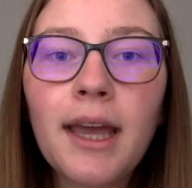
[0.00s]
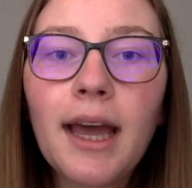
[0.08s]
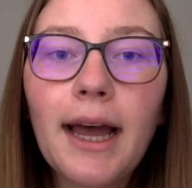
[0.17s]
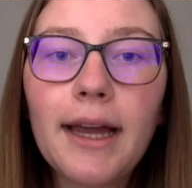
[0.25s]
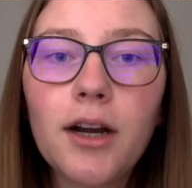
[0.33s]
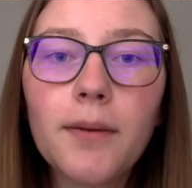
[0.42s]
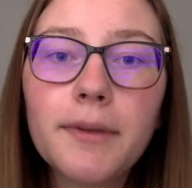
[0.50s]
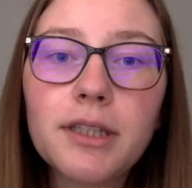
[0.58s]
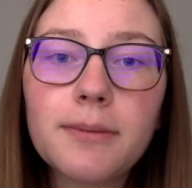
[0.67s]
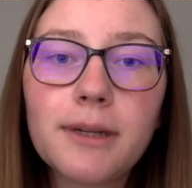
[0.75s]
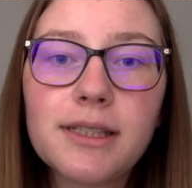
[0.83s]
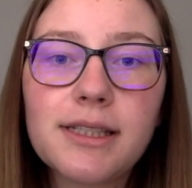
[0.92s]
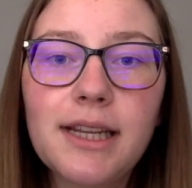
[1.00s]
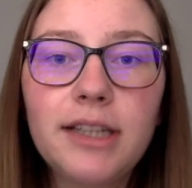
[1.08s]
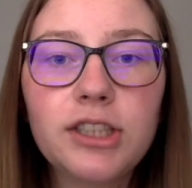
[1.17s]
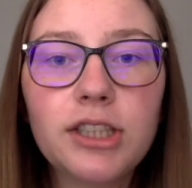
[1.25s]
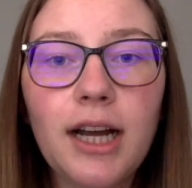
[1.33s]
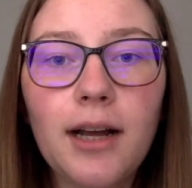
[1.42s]
I hope this
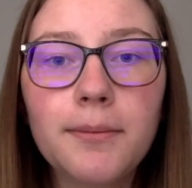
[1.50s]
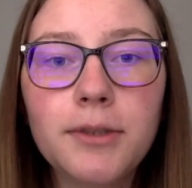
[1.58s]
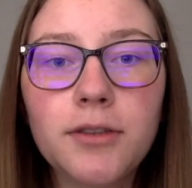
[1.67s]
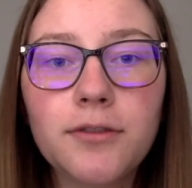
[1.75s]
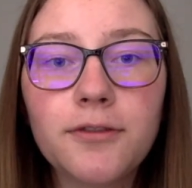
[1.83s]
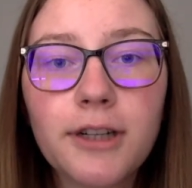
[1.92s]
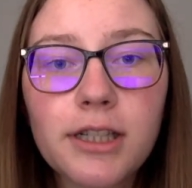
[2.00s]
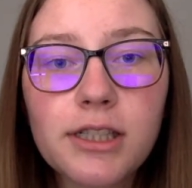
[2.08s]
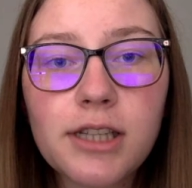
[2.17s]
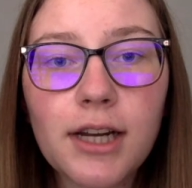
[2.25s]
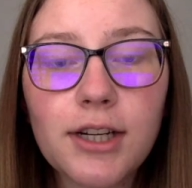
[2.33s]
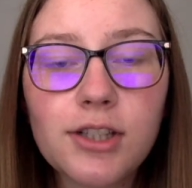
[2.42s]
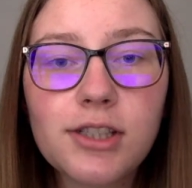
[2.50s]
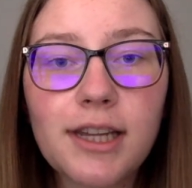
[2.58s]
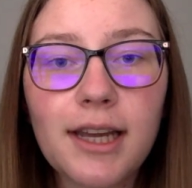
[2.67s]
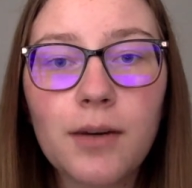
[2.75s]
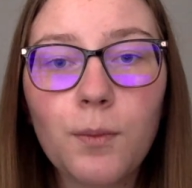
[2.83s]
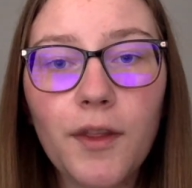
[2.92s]
presentation helped you first
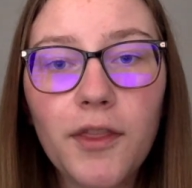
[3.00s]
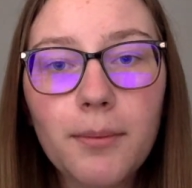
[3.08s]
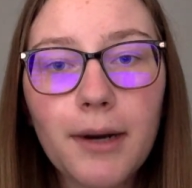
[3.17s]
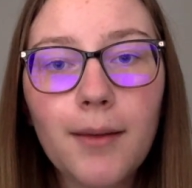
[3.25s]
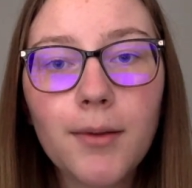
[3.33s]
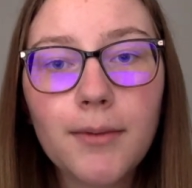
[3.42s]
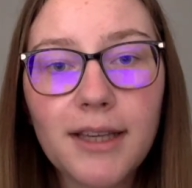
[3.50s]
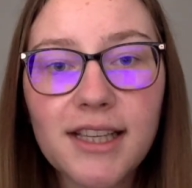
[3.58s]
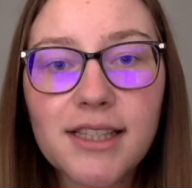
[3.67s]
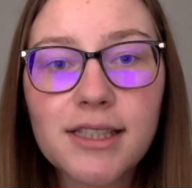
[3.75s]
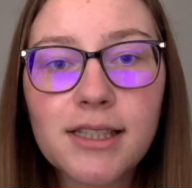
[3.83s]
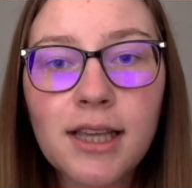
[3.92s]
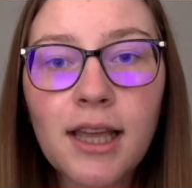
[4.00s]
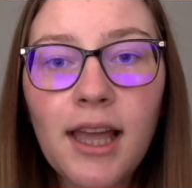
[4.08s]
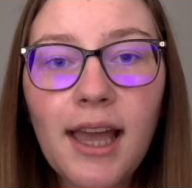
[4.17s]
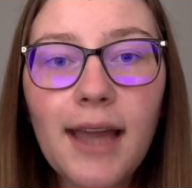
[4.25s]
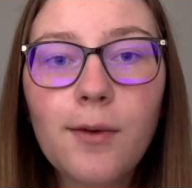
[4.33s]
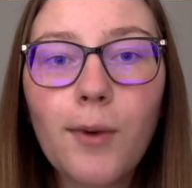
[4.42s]
understand what the problem is
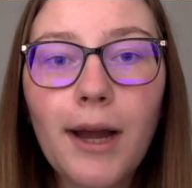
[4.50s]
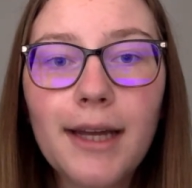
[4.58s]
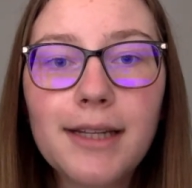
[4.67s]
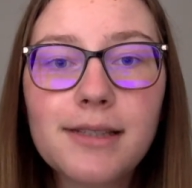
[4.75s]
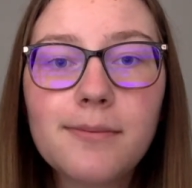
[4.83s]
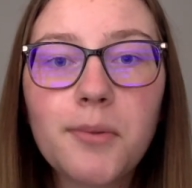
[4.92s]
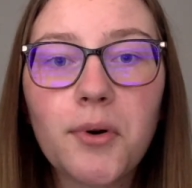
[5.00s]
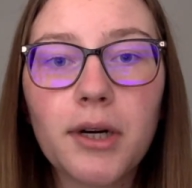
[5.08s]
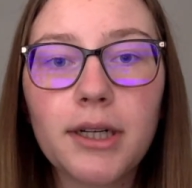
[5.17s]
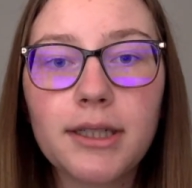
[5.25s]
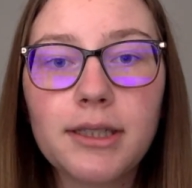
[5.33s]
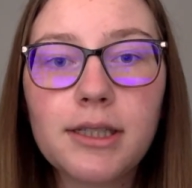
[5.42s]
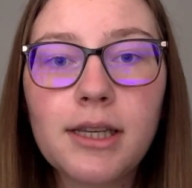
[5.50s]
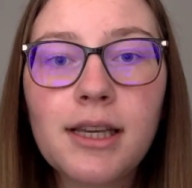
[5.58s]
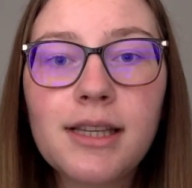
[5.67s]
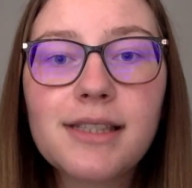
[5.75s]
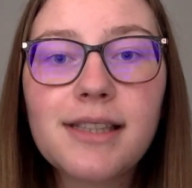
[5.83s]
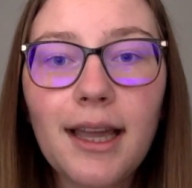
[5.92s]
and why it is important.
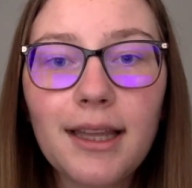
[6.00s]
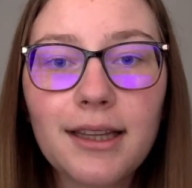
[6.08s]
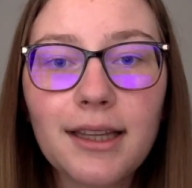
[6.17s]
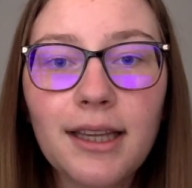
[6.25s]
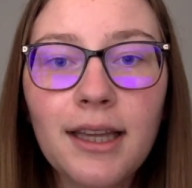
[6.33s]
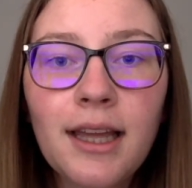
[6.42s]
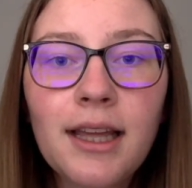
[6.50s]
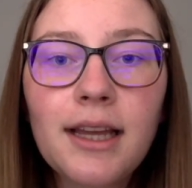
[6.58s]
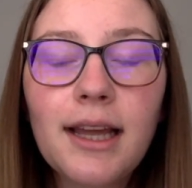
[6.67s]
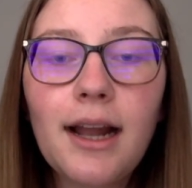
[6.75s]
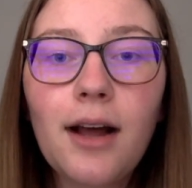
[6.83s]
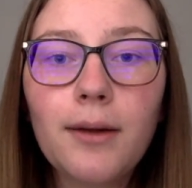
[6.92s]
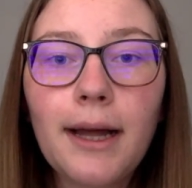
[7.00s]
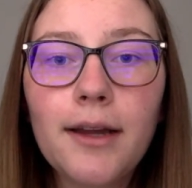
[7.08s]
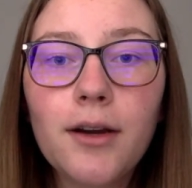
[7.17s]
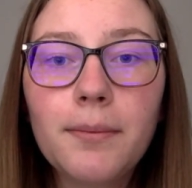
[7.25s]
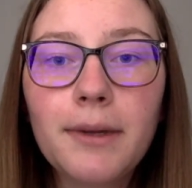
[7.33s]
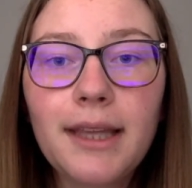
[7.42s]
Secondly, I
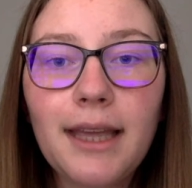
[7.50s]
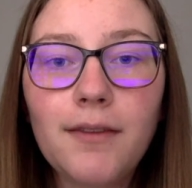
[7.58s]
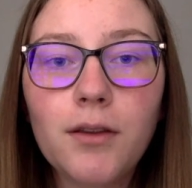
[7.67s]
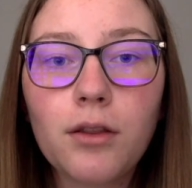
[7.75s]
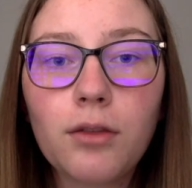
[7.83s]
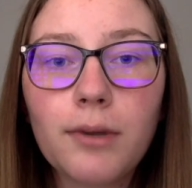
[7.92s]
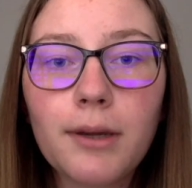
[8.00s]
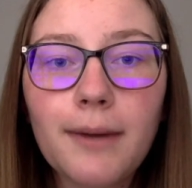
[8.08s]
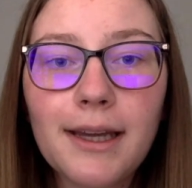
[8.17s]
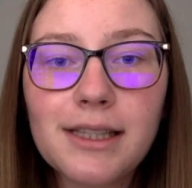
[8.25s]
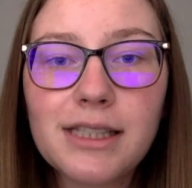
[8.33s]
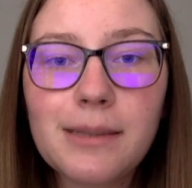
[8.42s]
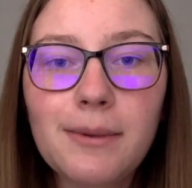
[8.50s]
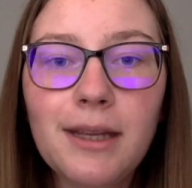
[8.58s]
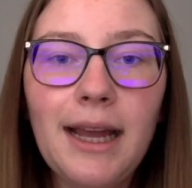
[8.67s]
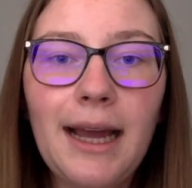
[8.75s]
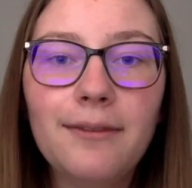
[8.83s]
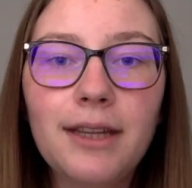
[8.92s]
hope it gave you 3 ways to be an
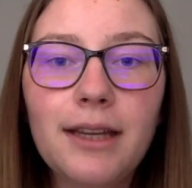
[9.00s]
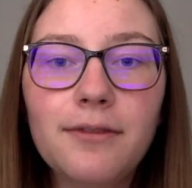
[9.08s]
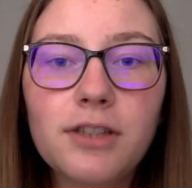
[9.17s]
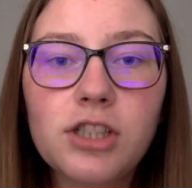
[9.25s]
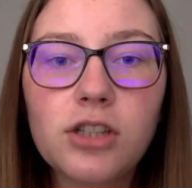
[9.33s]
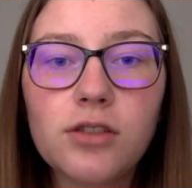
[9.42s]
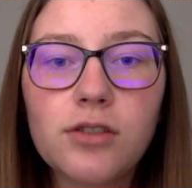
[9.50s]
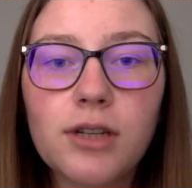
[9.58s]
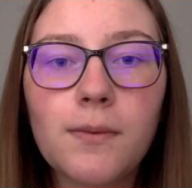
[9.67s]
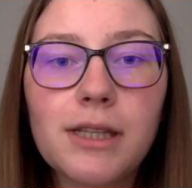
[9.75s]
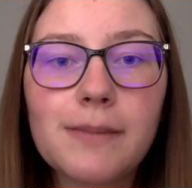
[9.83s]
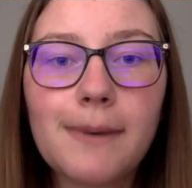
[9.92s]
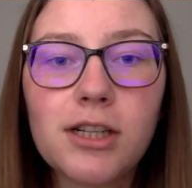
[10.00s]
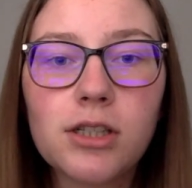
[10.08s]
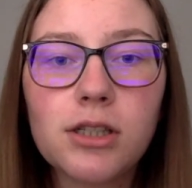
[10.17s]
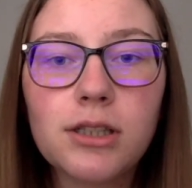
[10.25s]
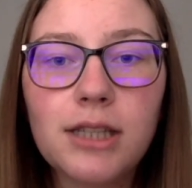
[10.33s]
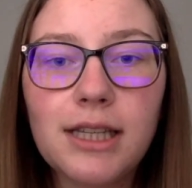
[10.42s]
advocate for children with special
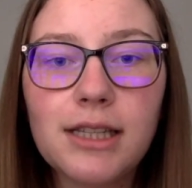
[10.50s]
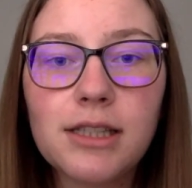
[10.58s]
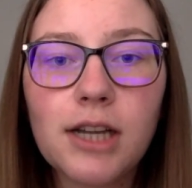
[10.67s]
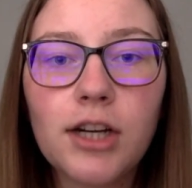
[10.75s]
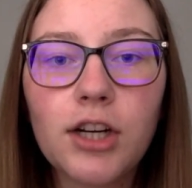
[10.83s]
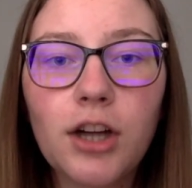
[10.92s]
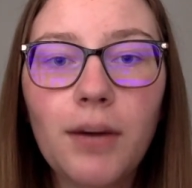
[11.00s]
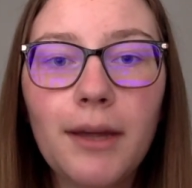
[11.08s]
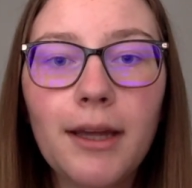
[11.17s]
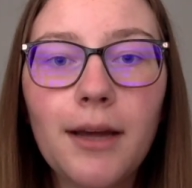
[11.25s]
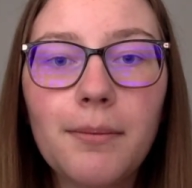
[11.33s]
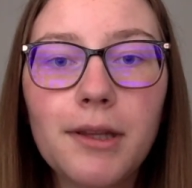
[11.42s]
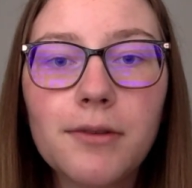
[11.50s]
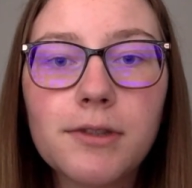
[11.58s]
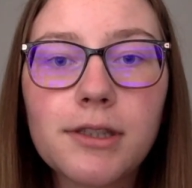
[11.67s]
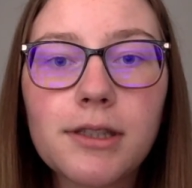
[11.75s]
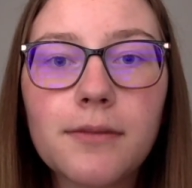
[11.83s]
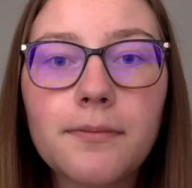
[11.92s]
needs undergoing abuse.